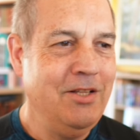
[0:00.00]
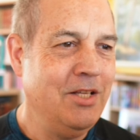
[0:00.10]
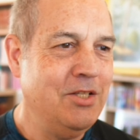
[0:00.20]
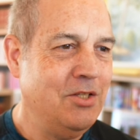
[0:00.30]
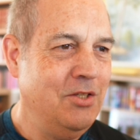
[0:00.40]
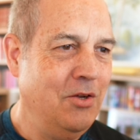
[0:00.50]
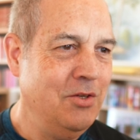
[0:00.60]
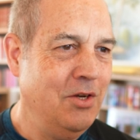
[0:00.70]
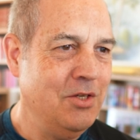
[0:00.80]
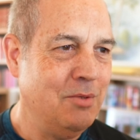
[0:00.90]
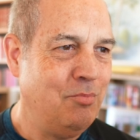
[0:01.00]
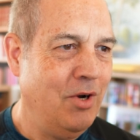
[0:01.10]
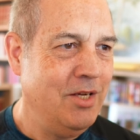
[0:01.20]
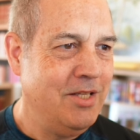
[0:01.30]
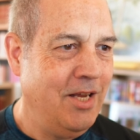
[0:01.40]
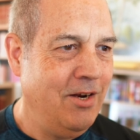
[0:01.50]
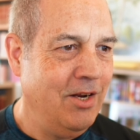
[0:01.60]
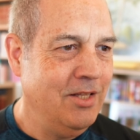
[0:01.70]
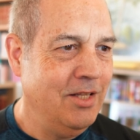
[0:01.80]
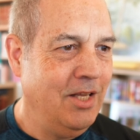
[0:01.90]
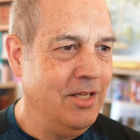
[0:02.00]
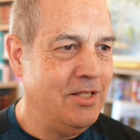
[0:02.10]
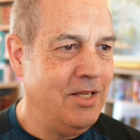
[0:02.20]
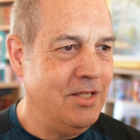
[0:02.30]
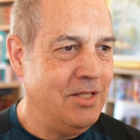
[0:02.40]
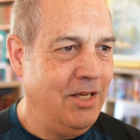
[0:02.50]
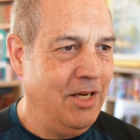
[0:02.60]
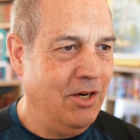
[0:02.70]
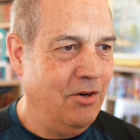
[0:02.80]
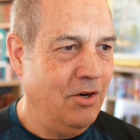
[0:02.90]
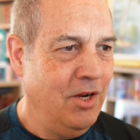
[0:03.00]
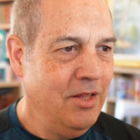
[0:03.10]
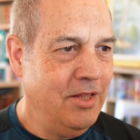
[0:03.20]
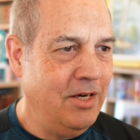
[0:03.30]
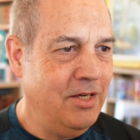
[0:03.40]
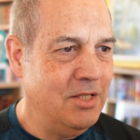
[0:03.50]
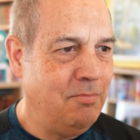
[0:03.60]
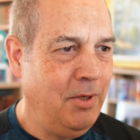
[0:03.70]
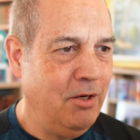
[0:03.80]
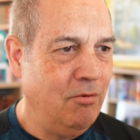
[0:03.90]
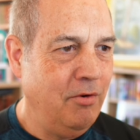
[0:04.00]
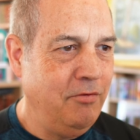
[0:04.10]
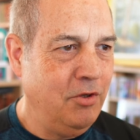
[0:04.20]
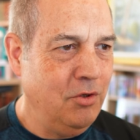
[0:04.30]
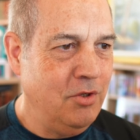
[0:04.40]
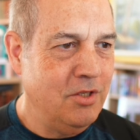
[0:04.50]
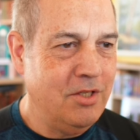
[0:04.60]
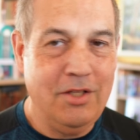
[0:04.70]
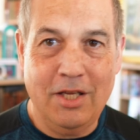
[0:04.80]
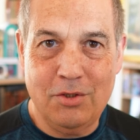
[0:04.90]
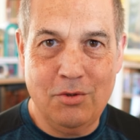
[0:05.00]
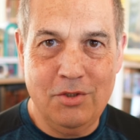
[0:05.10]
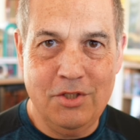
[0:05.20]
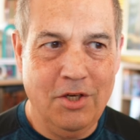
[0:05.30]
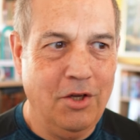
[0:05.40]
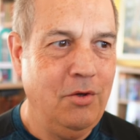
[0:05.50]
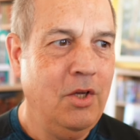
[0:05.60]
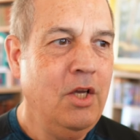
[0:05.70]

That's no, no surprise there. And it says here that it is peer reviewed, so that's good to know.